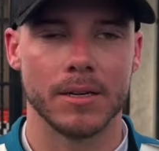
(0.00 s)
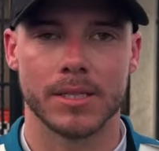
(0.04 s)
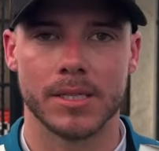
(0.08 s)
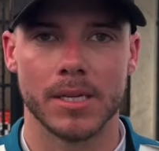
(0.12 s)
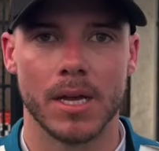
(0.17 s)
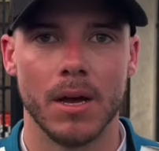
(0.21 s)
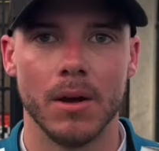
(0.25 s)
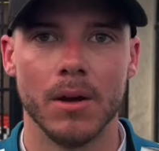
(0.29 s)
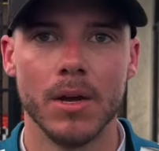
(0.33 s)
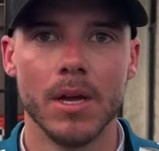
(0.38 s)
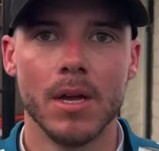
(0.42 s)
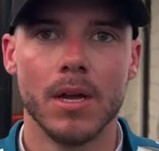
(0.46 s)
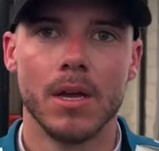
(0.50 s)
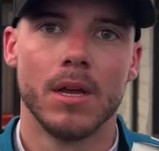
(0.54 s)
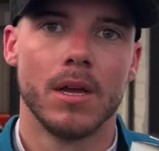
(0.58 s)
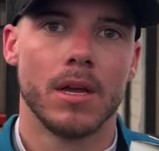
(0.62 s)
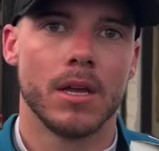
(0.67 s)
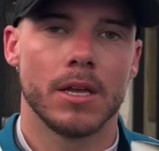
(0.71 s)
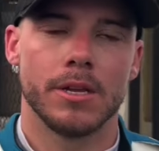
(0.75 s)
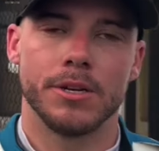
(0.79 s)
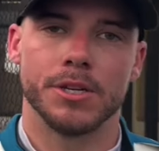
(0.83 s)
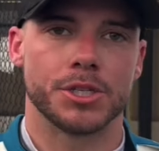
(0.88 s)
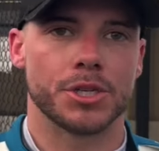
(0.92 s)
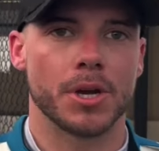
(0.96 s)
So,
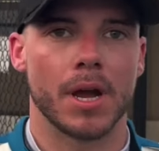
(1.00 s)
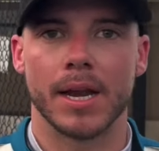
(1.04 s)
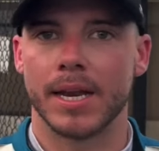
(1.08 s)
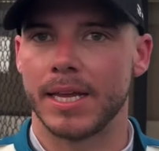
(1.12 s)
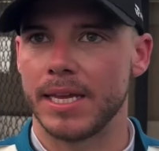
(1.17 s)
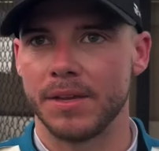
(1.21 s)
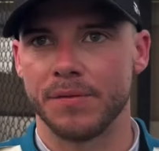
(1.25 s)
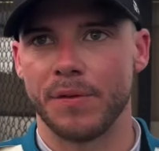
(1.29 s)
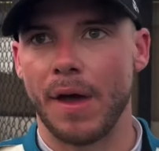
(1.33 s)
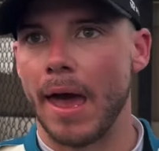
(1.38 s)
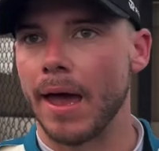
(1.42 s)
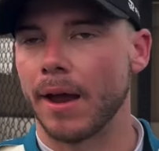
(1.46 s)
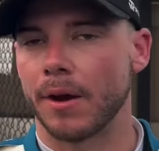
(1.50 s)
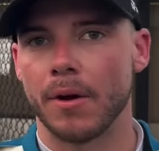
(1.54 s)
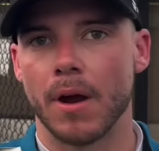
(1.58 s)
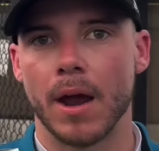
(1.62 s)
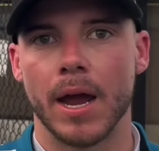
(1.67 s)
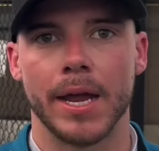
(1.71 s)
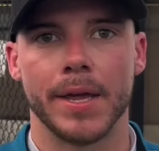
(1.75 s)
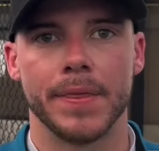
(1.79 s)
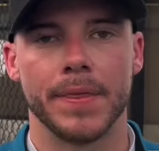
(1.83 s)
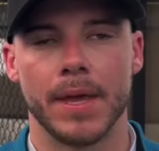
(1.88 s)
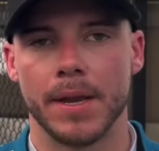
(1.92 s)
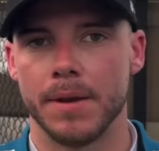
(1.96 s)
you're just trying to evac,
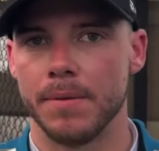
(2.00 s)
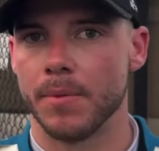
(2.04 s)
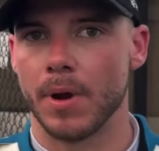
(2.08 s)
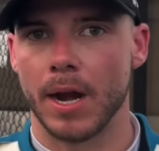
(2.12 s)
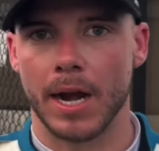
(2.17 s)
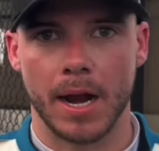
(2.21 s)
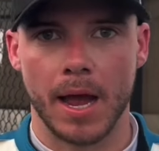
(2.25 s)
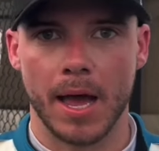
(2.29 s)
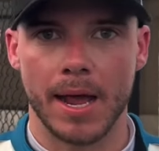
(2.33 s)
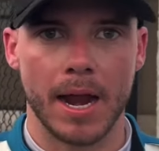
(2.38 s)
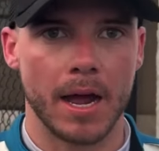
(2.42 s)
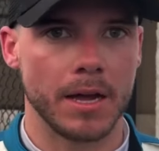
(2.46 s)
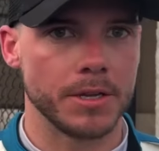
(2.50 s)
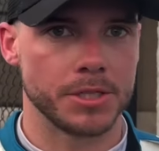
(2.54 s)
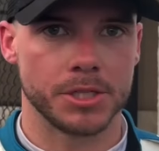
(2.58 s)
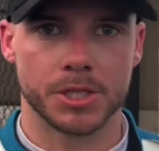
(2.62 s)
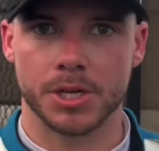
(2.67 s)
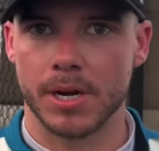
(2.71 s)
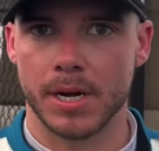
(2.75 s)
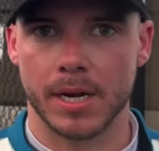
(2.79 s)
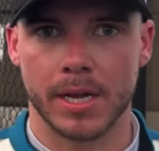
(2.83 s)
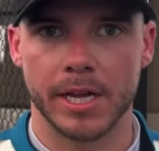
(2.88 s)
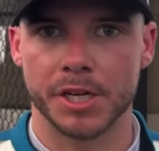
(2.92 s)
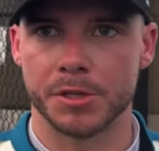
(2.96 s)
right? And then when I got out, I was just
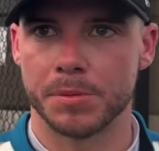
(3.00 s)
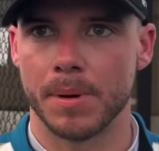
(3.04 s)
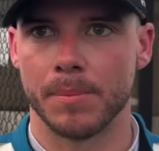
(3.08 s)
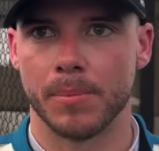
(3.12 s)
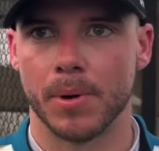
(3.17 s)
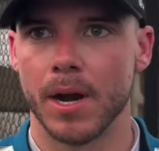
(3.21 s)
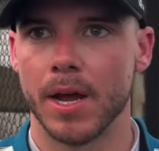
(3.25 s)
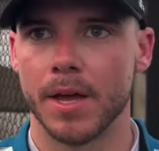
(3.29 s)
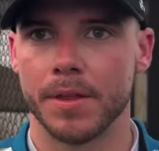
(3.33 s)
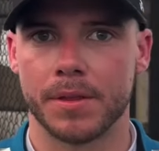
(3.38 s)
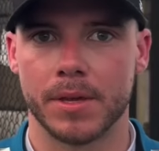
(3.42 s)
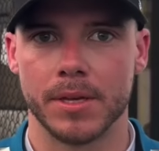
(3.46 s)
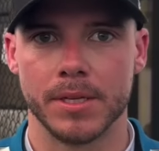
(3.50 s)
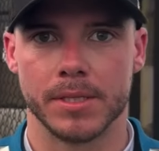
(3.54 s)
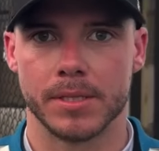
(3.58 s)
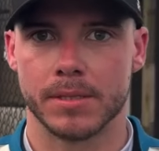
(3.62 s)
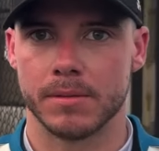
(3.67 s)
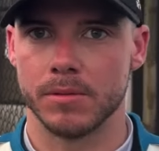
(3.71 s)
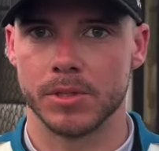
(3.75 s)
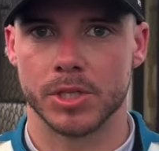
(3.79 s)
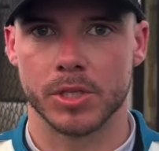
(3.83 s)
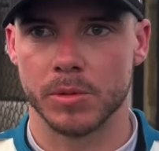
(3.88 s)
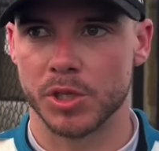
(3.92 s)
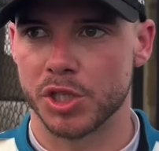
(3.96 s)
trying to catch my breath because
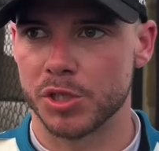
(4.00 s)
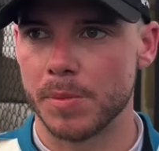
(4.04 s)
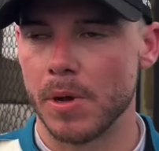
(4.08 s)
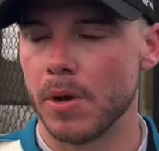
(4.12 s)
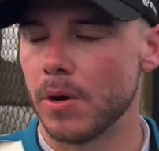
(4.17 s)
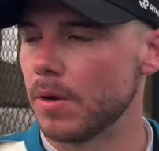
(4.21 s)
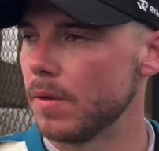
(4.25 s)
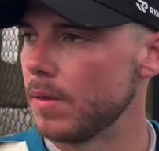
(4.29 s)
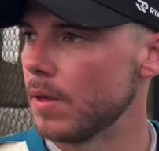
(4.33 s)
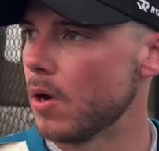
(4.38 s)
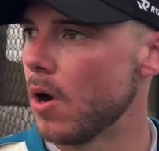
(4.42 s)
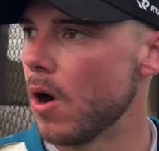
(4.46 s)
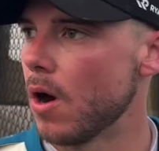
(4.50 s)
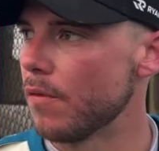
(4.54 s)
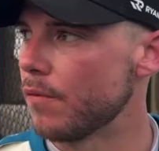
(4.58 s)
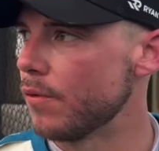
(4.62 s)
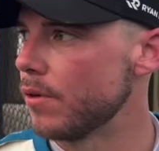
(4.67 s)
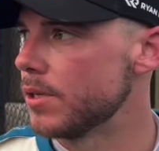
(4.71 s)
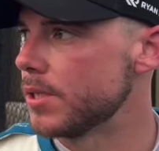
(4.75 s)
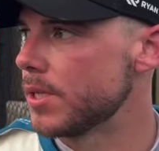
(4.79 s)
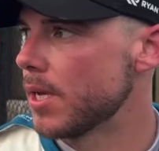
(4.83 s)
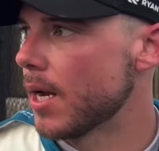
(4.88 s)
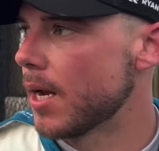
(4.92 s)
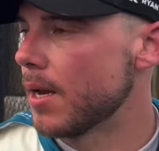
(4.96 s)
there was so much smoke in the car for
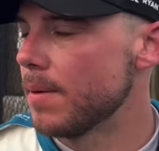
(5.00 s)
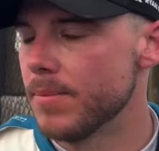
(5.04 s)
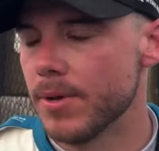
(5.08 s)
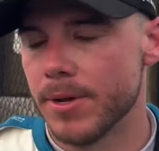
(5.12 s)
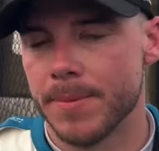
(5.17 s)
a second.